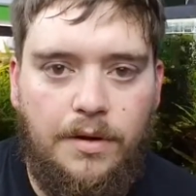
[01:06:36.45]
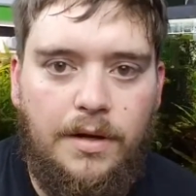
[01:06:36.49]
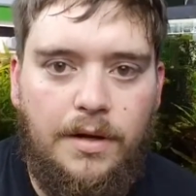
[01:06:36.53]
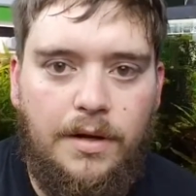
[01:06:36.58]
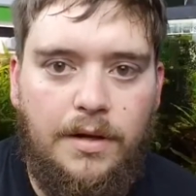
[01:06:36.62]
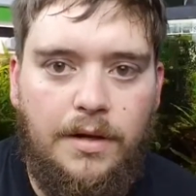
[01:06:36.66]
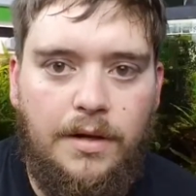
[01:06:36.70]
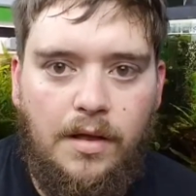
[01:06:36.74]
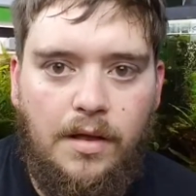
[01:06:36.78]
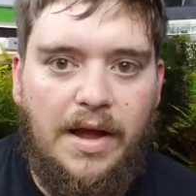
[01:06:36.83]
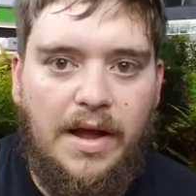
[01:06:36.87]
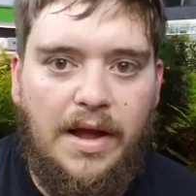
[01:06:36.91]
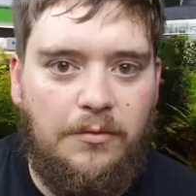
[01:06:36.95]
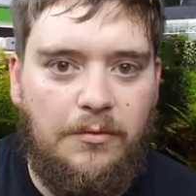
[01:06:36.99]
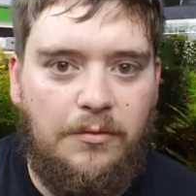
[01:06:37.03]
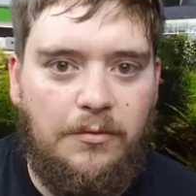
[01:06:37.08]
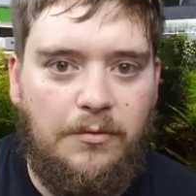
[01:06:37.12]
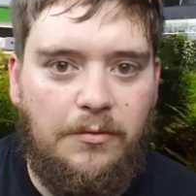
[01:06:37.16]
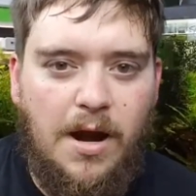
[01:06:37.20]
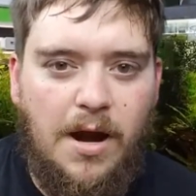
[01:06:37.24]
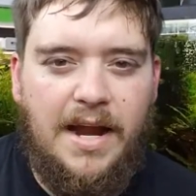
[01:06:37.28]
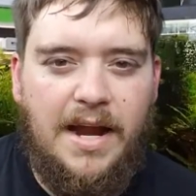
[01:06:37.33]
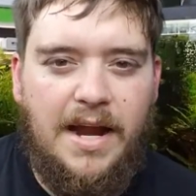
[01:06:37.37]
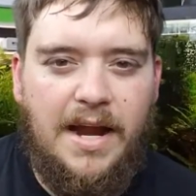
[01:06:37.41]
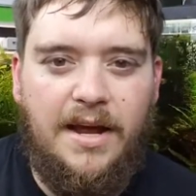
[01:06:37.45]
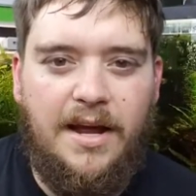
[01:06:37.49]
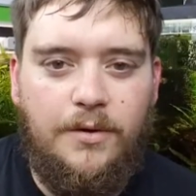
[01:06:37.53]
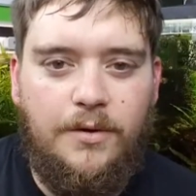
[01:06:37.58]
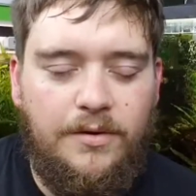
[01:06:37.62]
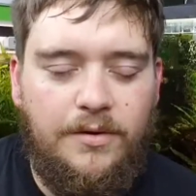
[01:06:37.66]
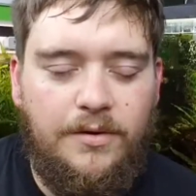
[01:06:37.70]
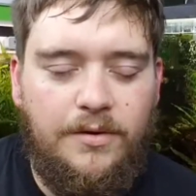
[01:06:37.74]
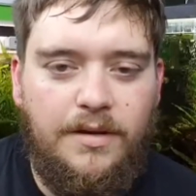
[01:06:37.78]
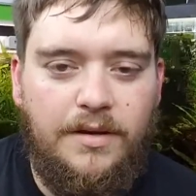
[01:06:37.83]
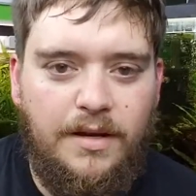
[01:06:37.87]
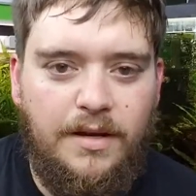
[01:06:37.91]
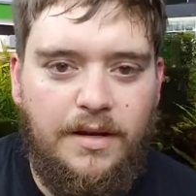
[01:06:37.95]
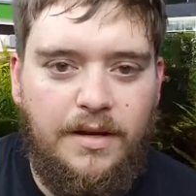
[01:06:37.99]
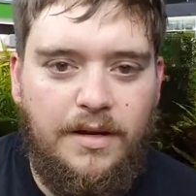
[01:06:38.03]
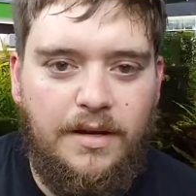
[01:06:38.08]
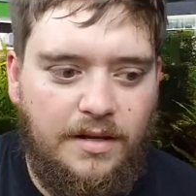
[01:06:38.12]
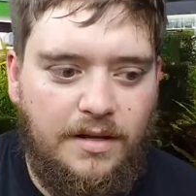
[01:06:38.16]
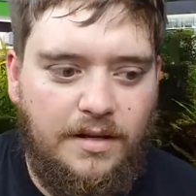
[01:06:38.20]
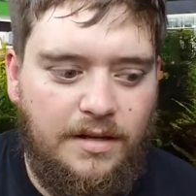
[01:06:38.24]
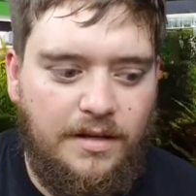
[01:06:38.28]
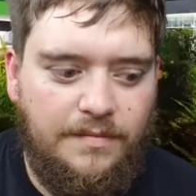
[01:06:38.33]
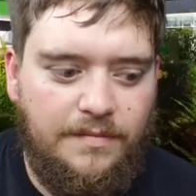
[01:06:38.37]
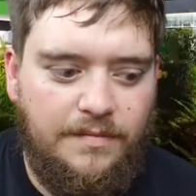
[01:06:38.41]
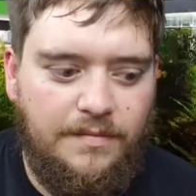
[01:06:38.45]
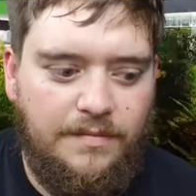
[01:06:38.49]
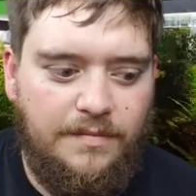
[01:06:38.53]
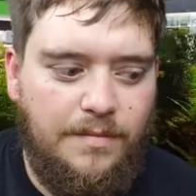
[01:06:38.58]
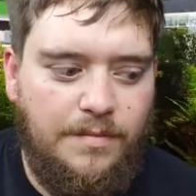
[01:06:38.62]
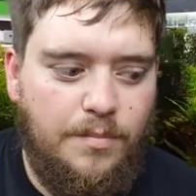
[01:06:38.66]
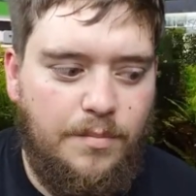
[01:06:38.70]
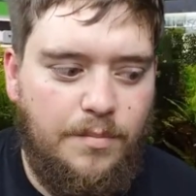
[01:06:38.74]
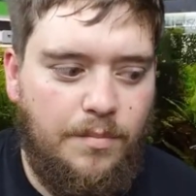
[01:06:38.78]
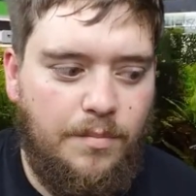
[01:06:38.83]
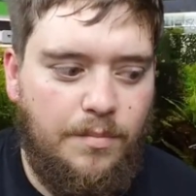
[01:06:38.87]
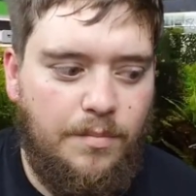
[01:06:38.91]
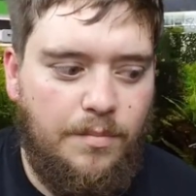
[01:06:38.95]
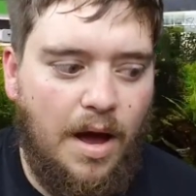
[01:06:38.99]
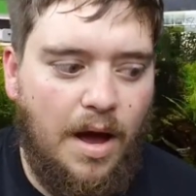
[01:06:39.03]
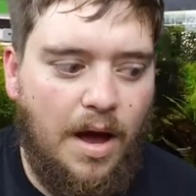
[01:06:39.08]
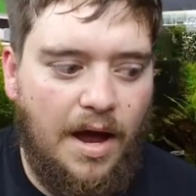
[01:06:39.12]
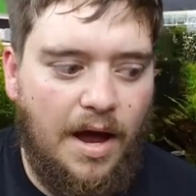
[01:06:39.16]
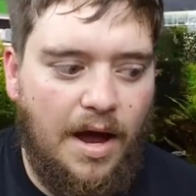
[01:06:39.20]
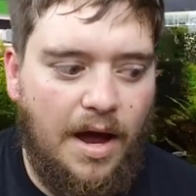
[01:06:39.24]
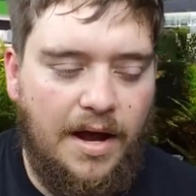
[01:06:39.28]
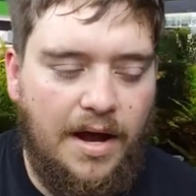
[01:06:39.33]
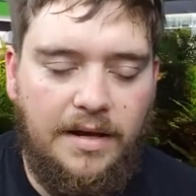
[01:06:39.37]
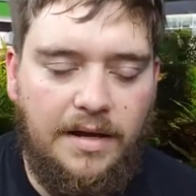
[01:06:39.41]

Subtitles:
Like right now, my